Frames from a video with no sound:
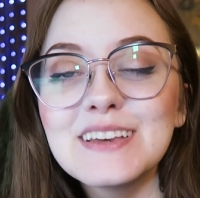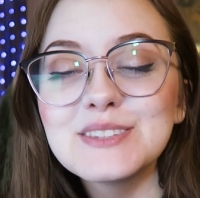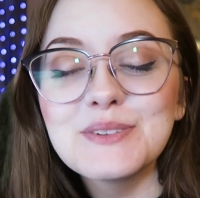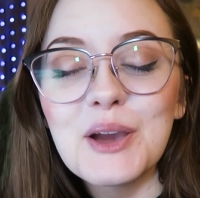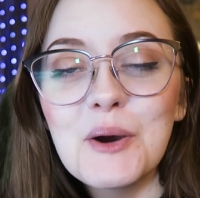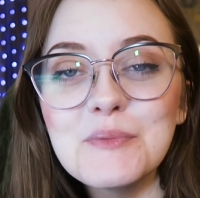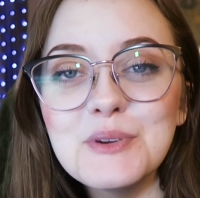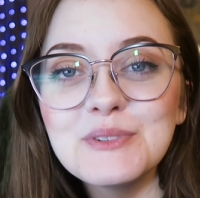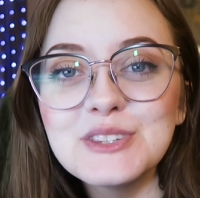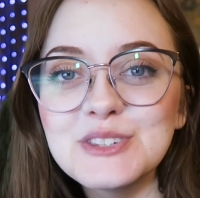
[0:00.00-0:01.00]
So I hope
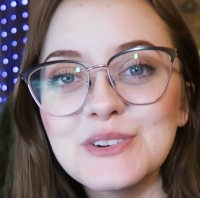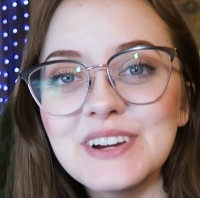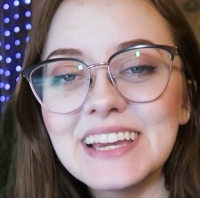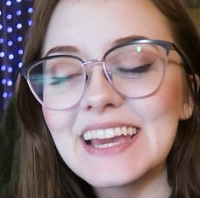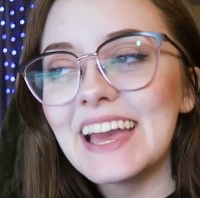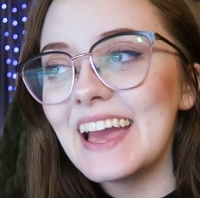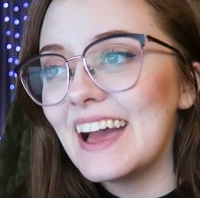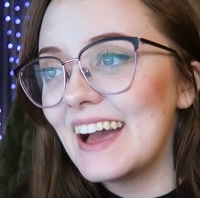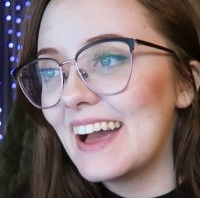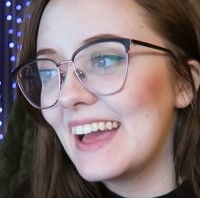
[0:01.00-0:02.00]
you enjoy,
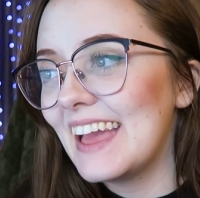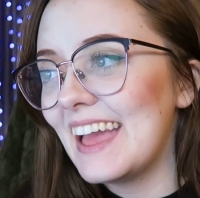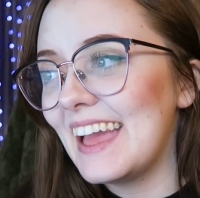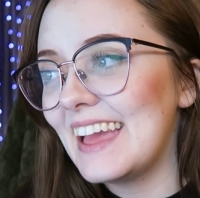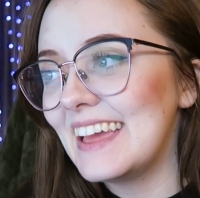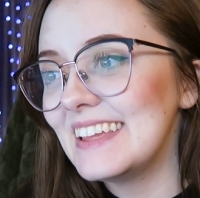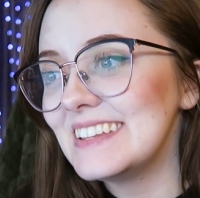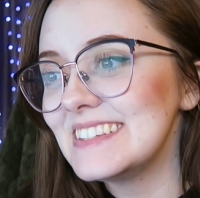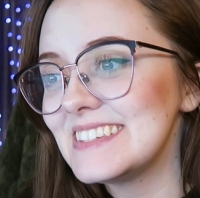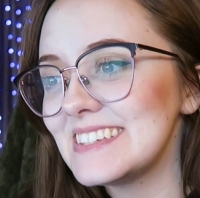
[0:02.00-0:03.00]

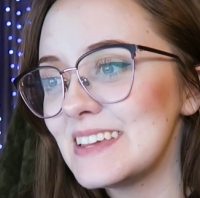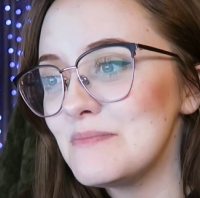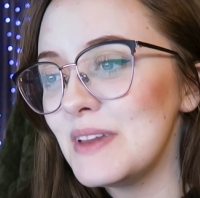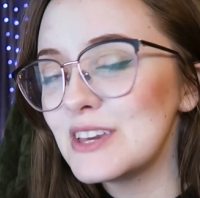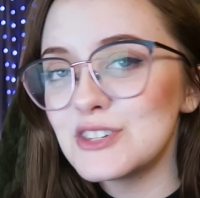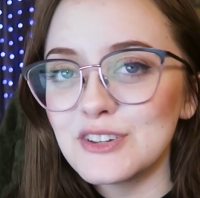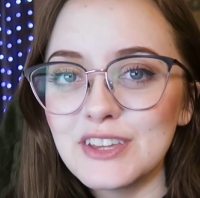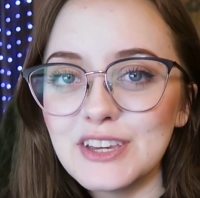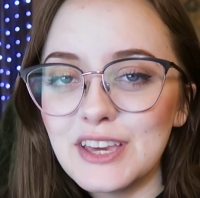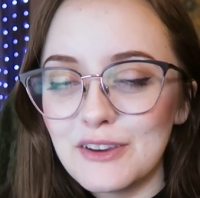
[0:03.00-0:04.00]
and make sure
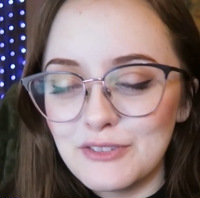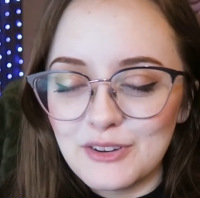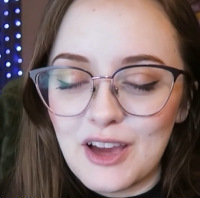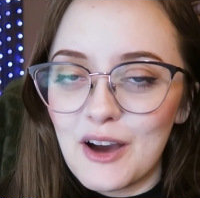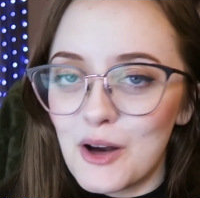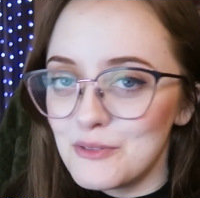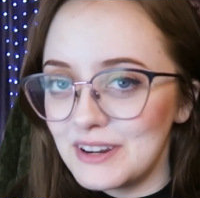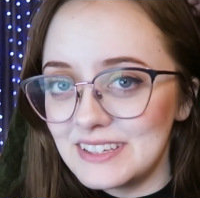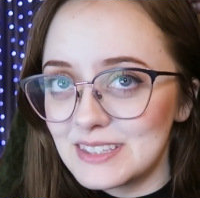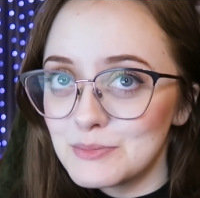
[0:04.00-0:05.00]
that if you're not
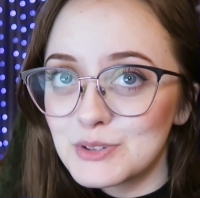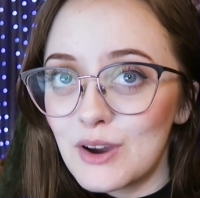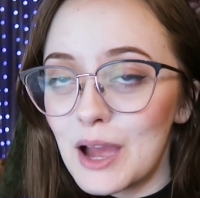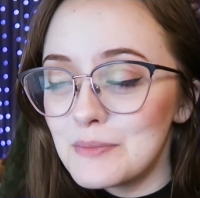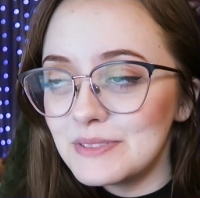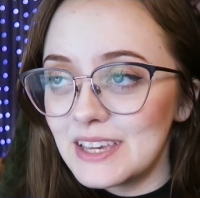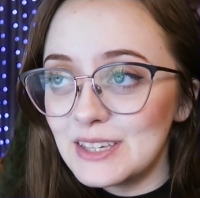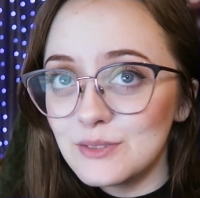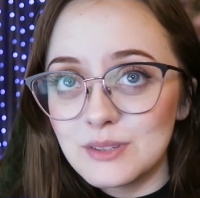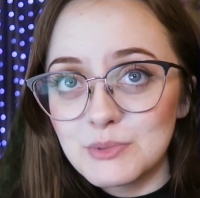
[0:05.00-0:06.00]
already subscribed, that
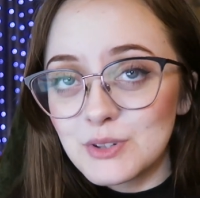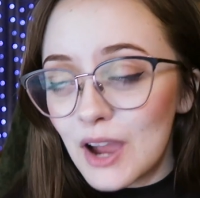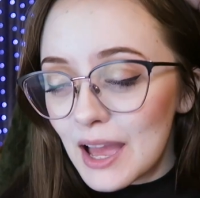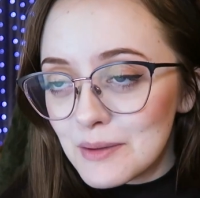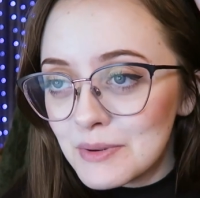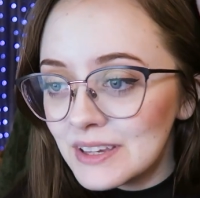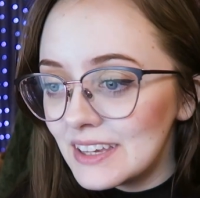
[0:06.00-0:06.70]
you subscribe.